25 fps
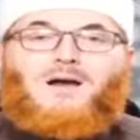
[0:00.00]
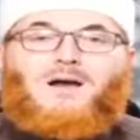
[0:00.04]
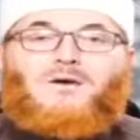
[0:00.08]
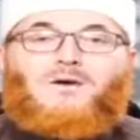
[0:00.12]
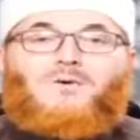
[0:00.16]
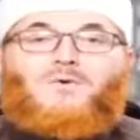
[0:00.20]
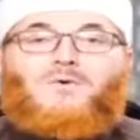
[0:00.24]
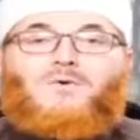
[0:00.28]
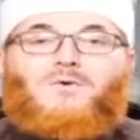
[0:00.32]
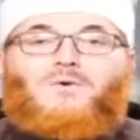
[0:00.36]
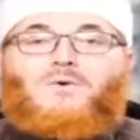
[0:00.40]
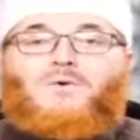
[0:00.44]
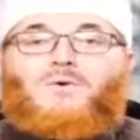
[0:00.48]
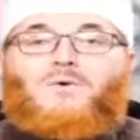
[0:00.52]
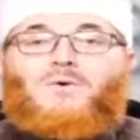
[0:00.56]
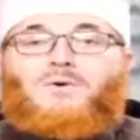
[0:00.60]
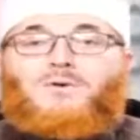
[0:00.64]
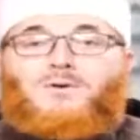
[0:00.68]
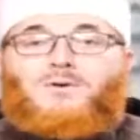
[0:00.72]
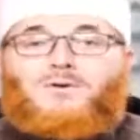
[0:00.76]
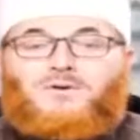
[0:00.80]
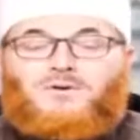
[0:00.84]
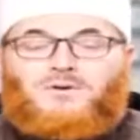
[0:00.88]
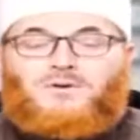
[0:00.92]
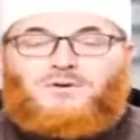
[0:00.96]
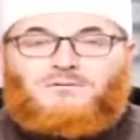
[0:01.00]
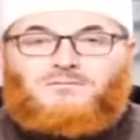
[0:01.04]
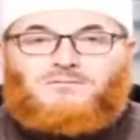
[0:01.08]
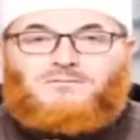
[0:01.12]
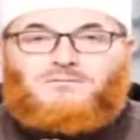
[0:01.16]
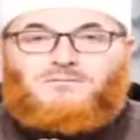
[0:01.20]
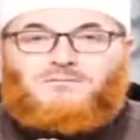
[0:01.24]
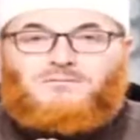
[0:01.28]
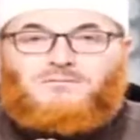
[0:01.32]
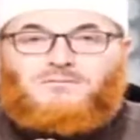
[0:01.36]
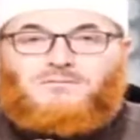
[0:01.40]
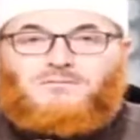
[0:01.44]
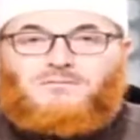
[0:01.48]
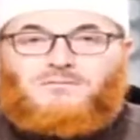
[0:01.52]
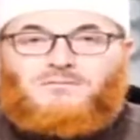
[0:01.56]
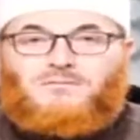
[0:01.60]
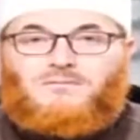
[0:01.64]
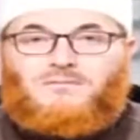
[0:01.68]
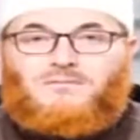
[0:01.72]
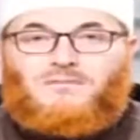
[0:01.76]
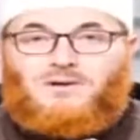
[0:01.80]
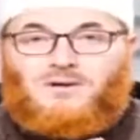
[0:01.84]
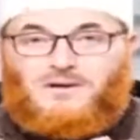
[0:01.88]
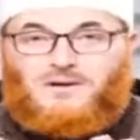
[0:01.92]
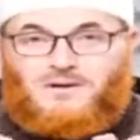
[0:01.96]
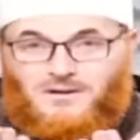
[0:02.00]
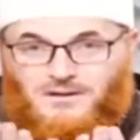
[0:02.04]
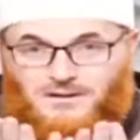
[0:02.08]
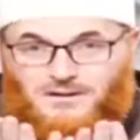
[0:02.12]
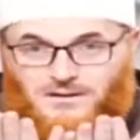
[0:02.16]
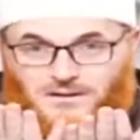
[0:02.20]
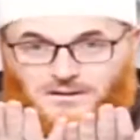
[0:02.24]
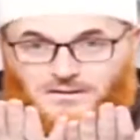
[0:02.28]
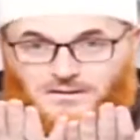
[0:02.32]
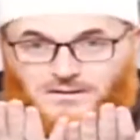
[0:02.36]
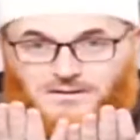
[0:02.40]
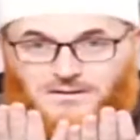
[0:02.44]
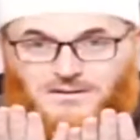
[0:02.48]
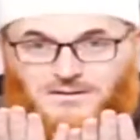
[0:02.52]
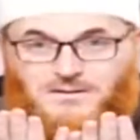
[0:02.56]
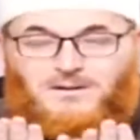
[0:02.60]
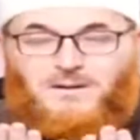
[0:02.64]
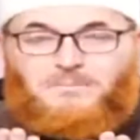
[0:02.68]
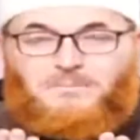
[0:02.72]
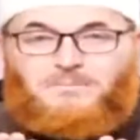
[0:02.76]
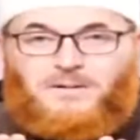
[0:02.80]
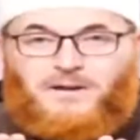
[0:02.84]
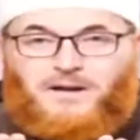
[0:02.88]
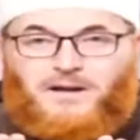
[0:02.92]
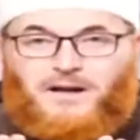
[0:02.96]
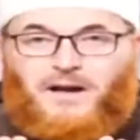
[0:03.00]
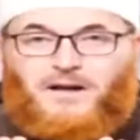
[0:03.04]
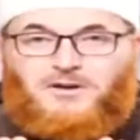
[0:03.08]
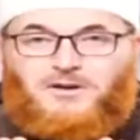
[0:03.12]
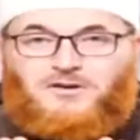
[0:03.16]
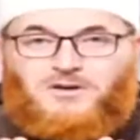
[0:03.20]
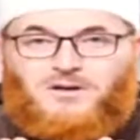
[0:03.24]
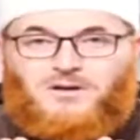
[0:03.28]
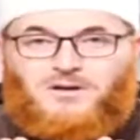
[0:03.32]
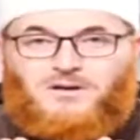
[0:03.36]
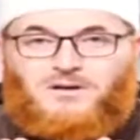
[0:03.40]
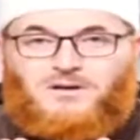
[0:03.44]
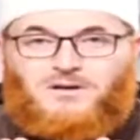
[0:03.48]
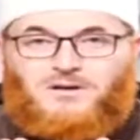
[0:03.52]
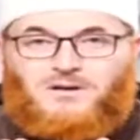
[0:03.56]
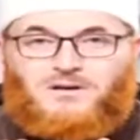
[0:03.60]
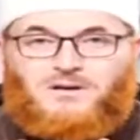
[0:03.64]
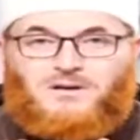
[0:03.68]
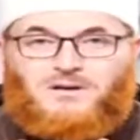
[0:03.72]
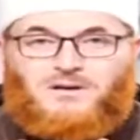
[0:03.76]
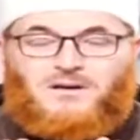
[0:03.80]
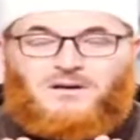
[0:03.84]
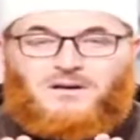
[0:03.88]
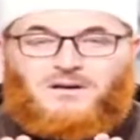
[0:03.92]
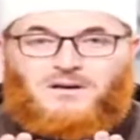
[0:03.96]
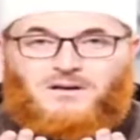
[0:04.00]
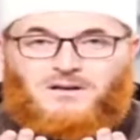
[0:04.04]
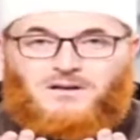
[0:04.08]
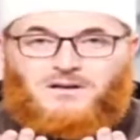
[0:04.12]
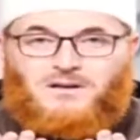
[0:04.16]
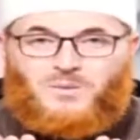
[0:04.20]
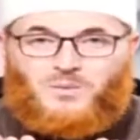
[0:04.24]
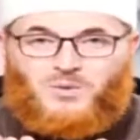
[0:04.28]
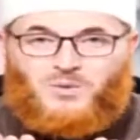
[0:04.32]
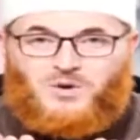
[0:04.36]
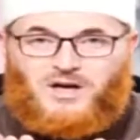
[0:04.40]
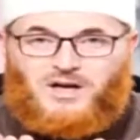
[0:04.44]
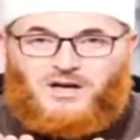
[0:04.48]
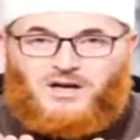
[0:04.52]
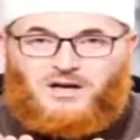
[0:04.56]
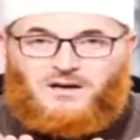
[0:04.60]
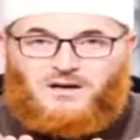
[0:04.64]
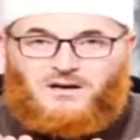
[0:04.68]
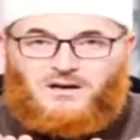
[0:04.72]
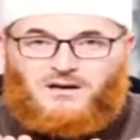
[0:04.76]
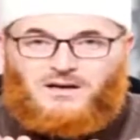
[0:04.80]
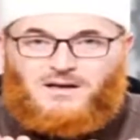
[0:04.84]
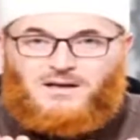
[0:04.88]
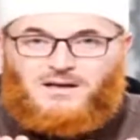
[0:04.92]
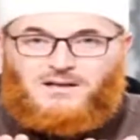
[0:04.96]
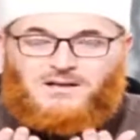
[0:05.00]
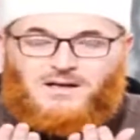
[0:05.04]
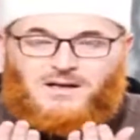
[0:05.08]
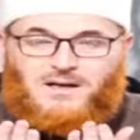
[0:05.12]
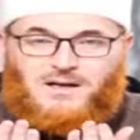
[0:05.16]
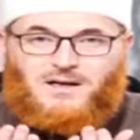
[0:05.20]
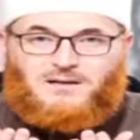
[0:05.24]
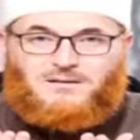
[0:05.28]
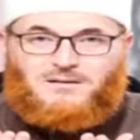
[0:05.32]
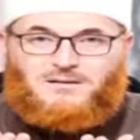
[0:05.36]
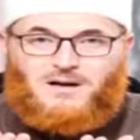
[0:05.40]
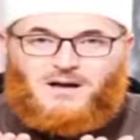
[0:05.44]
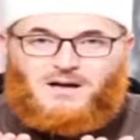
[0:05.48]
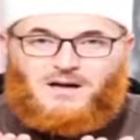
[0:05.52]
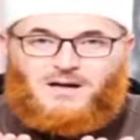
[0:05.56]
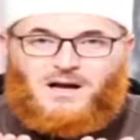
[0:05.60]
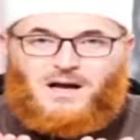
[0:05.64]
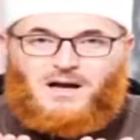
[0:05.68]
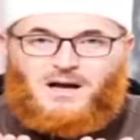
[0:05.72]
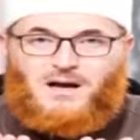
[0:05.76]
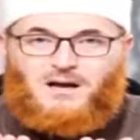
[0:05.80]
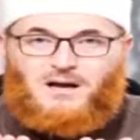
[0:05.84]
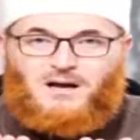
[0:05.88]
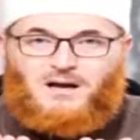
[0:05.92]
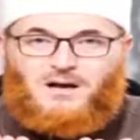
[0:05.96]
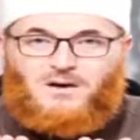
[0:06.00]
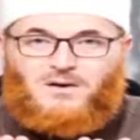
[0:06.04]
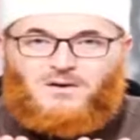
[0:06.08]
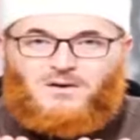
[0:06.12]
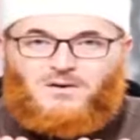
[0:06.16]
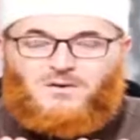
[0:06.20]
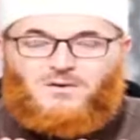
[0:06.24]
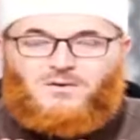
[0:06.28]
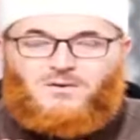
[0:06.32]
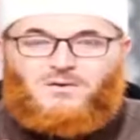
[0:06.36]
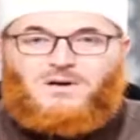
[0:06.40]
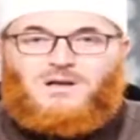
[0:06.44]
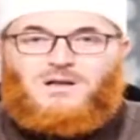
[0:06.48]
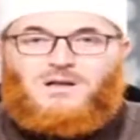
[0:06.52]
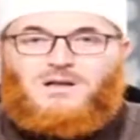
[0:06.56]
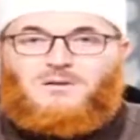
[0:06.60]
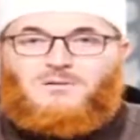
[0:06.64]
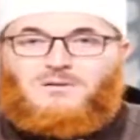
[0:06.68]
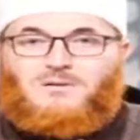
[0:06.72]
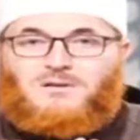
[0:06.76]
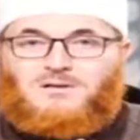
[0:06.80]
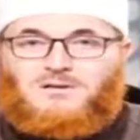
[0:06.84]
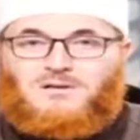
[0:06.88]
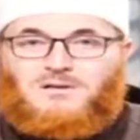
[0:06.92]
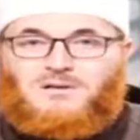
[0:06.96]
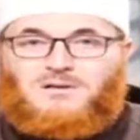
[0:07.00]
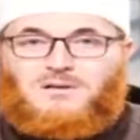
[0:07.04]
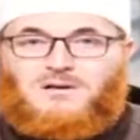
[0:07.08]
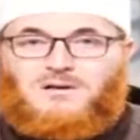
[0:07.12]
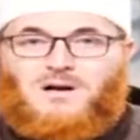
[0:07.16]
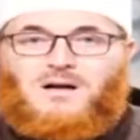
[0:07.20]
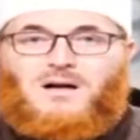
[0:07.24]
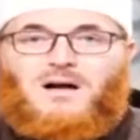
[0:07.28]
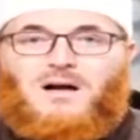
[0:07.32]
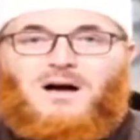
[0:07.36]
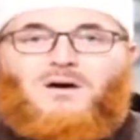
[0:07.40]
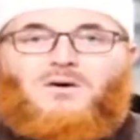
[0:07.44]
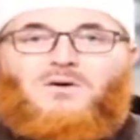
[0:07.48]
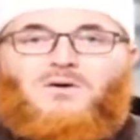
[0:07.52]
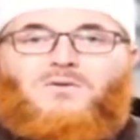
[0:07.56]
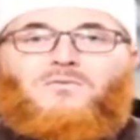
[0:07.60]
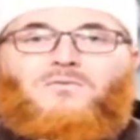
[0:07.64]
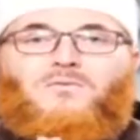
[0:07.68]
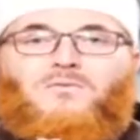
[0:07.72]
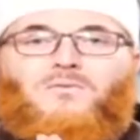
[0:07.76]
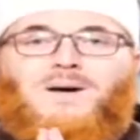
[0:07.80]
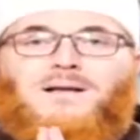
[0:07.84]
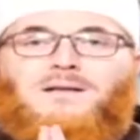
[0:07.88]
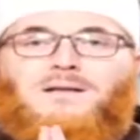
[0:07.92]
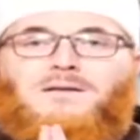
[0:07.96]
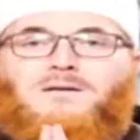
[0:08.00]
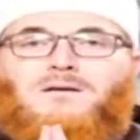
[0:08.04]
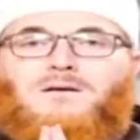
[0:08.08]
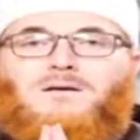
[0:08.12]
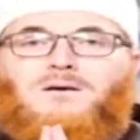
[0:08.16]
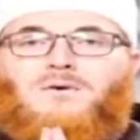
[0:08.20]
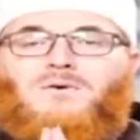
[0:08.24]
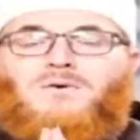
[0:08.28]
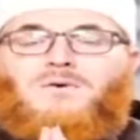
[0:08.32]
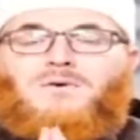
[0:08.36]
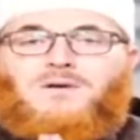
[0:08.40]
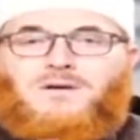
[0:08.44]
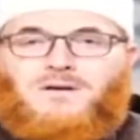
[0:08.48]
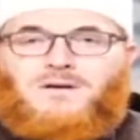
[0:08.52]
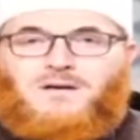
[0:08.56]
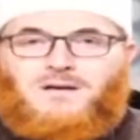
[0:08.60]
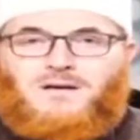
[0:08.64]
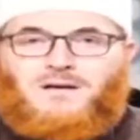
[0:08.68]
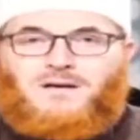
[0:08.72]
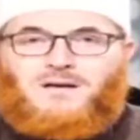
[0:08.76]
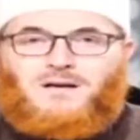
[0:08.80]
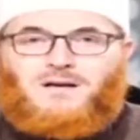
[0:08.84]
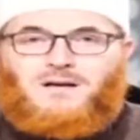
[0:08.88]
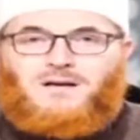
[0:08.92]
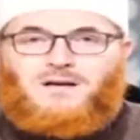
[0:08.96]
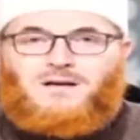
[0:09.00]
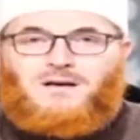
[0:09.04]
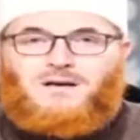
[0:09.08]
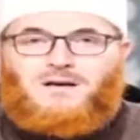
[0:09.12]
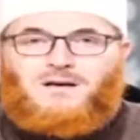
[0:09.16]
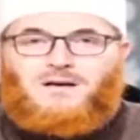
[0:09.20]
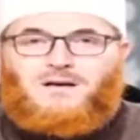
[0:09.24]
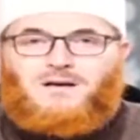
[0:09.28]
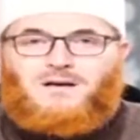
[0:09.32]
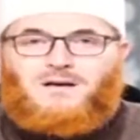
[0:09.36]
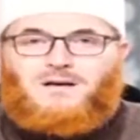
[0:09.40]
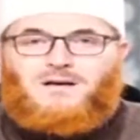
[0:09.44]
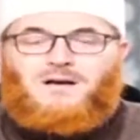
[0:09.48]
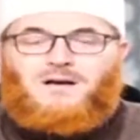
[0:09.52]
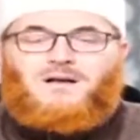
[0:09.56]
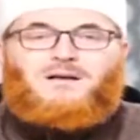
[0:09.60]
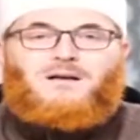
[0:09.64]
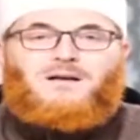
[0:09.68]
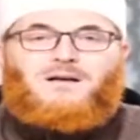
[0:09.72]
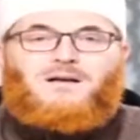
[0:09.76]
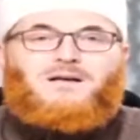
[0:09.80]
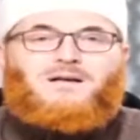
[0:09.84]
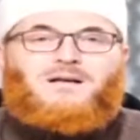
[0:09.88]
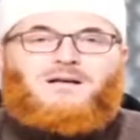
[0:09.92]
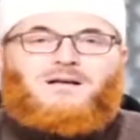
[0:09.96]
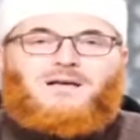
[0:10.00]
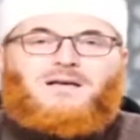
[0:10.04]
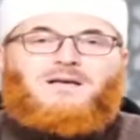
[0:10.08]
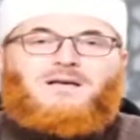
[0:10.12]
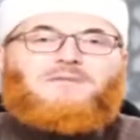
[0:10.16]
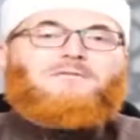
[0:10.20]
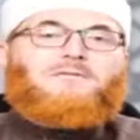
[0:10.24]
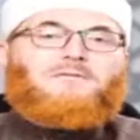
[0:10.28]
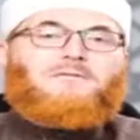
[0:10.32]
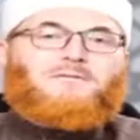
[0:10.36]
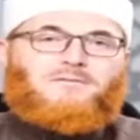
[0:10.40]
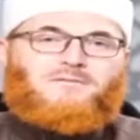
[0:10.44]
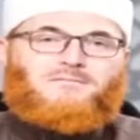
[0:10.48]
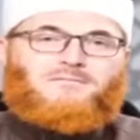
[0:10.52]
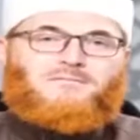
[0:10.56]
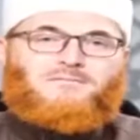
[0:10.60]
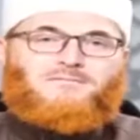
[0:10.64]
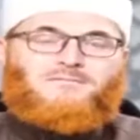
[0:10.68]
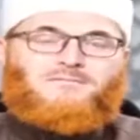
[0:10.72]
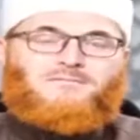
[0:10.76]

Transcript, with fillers: Al Qunut, the supplication in the prayer in the last rak'ah or in the one single rak'ah of witr only, not in the even,